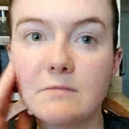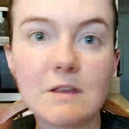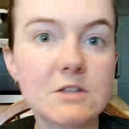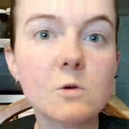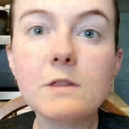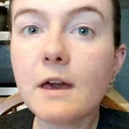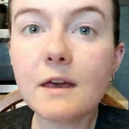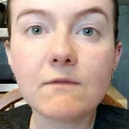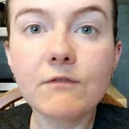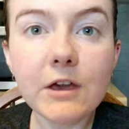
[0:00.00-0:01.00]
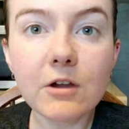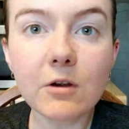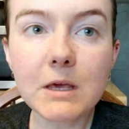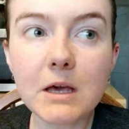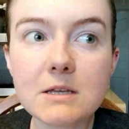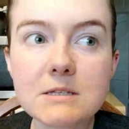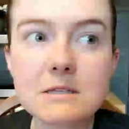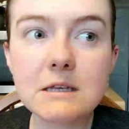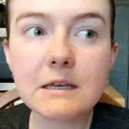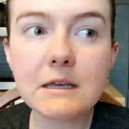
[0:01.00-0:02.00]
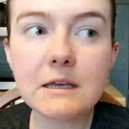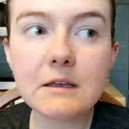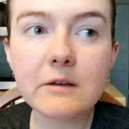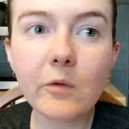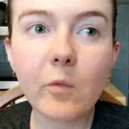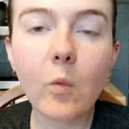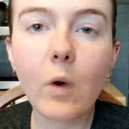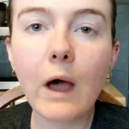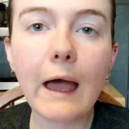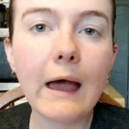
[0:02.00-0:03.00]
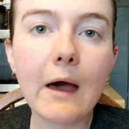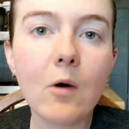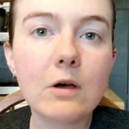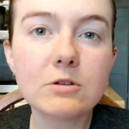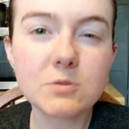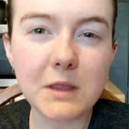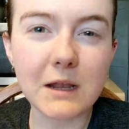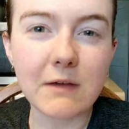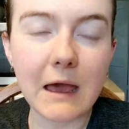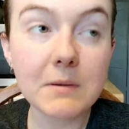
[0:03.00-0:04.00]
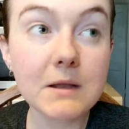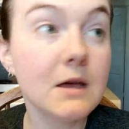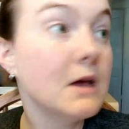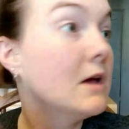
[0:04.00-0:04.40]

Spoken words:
That's the only thing I can figure, because how else would that have happened?